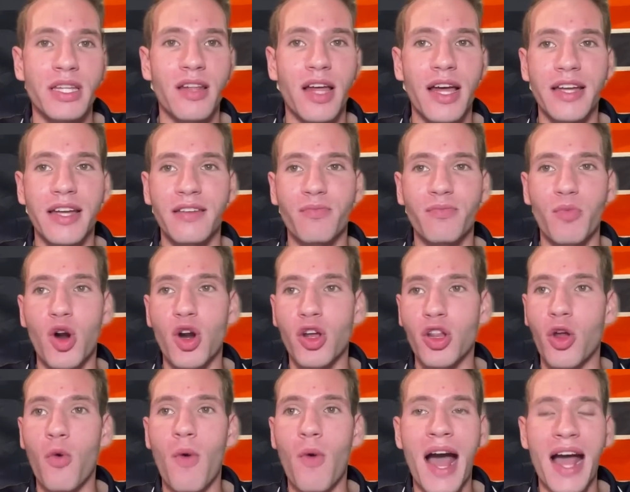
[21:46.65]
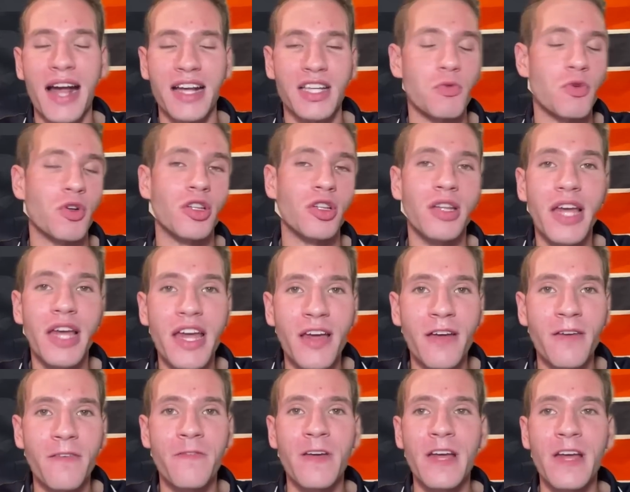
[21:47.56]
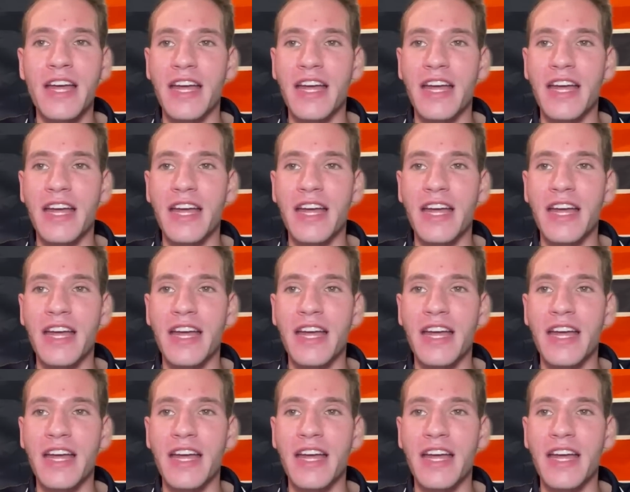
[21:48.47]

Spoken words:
like Marlowe Wax will live.